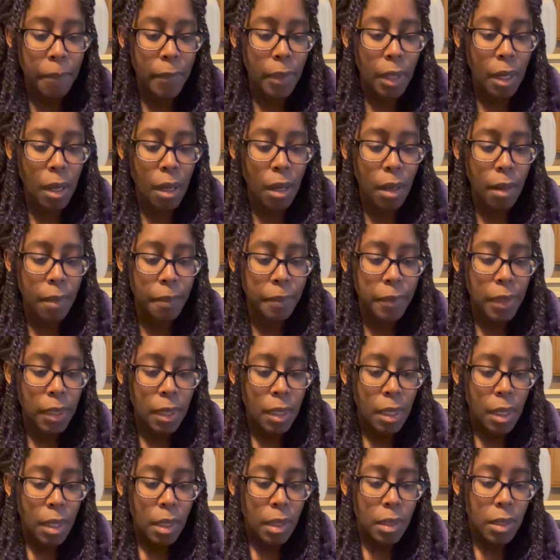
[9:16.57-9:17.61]
Um,
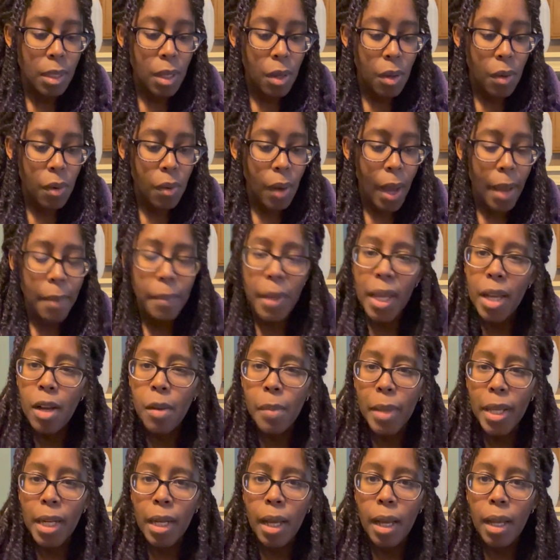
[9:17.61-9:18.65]
so I may or
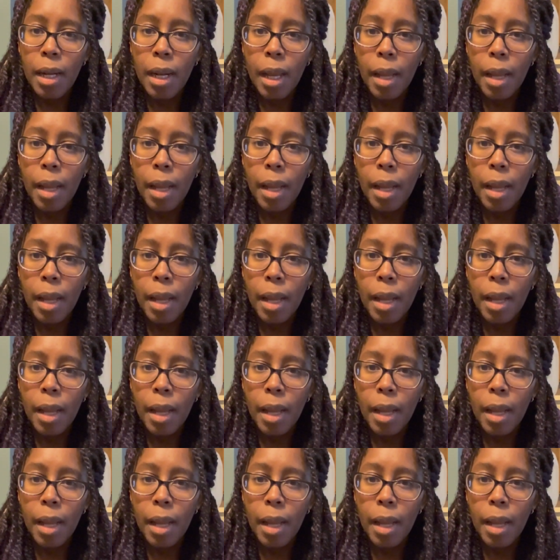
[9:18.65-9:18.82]
may not,